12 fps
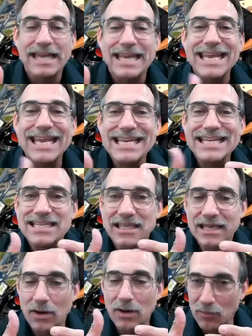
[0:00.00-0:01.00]

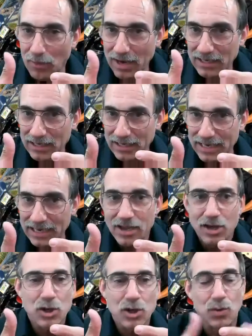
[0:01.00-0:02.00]
easily and readily
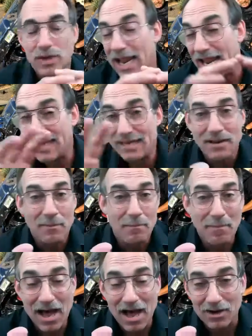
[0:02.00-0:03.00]
create
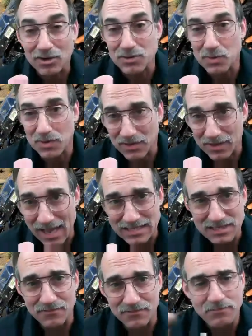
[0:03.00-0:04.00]
models with lots
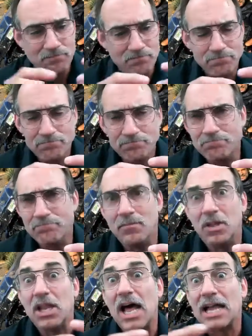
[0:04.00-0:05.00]
of Mm,
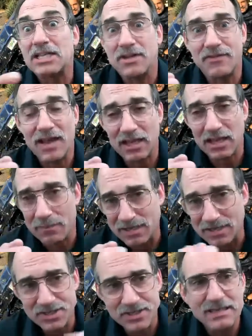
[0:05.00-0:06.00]
lots of
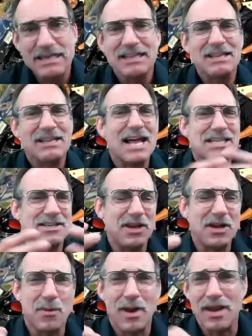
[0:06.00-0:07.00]
elements, lots of
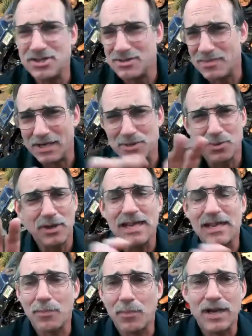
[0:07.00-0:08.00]
equations, makes really
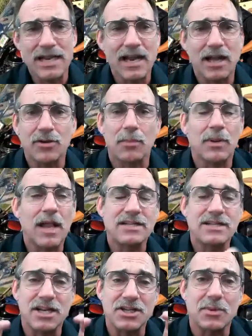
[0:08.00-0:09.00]
pretty color plots,
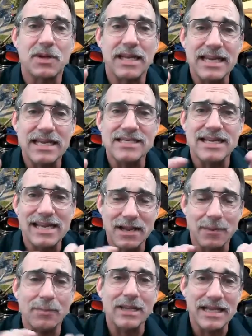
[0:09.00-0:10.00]
and it's really easy to get
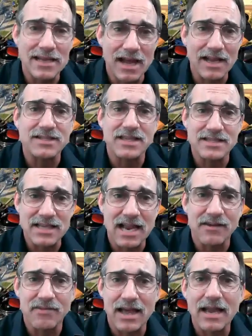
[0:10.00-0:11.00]
complete nonsense out
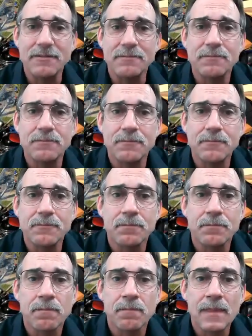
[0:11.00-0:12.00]
of
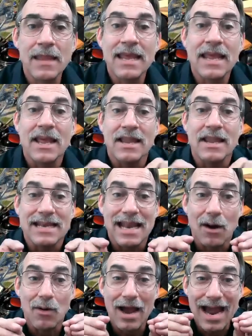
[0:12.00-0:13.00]
that.
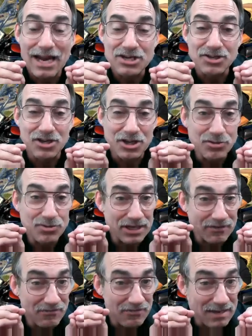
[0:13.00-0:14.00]
Now, actually using
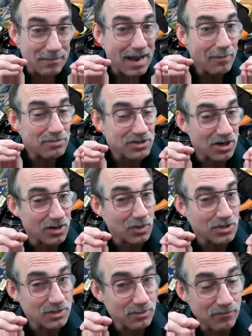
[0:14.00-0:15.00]
FEMAP,
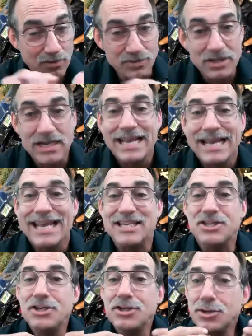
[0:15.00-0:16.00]
SOLIDWORKS, some of those is
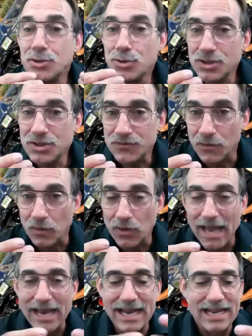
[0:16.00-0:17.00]
useful
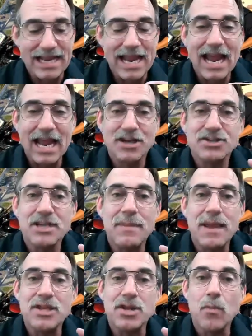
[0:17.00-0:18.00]
and it can actually
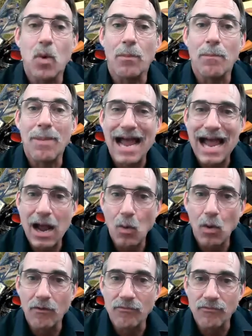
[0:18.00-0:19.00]
make you more
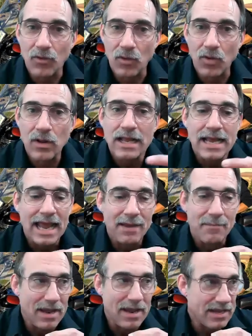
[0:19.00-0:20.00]
powerful
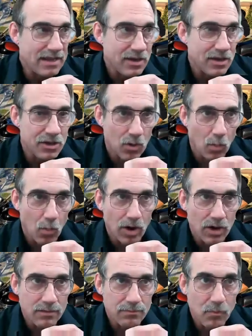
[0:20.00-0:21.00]
and make your
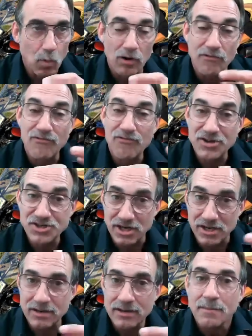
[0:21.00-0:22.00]
work more
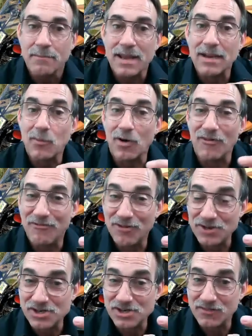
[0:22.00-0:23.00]
efficient, make it more
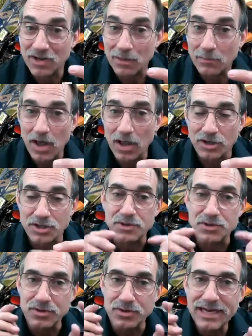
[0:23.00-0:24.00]
efficient develop models.
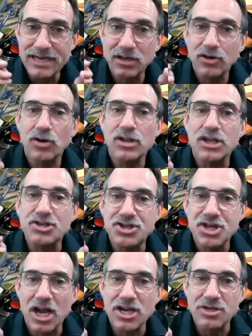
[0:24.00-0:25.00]
But you need to learn the
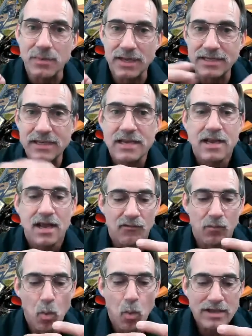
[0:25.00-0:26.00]
judgment of
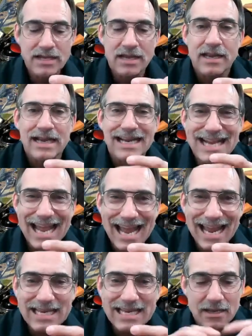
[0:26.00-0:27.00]
what
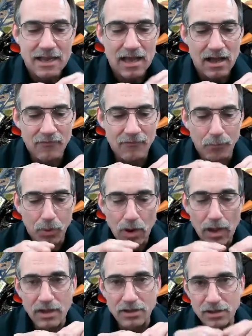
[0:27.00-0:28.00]
kind of,
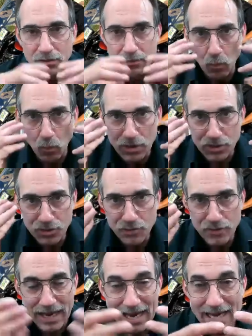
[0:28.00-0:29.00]
uh, when you do
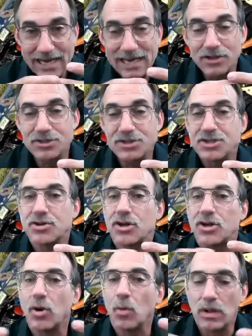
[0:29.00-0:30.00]
the hand analysis, you're going
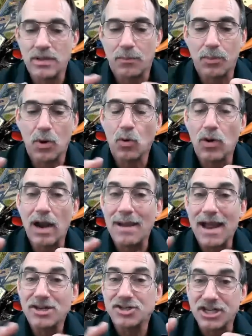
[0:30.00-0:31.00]
to learn what the program
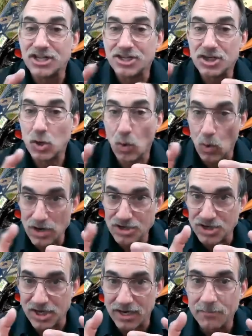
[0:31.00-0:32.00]
actually is
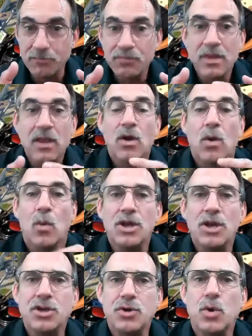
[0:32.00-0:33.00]
crunching when
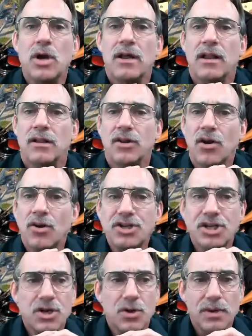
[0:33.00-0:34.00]
you learn to
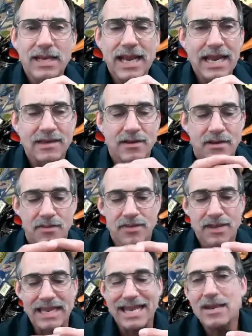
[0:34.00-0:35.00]
create
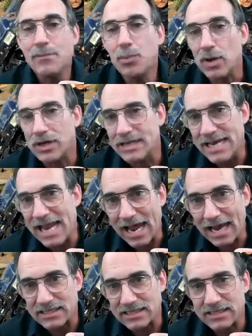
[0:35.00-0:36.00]
the input
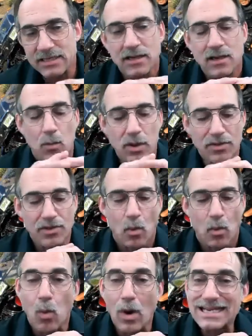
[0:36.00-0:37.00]
decks with
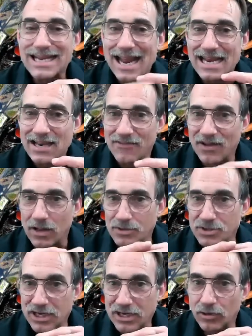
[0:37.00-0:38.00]
what kind of
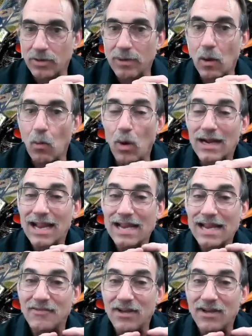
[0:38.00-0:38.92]
elements you need to learn about what kind of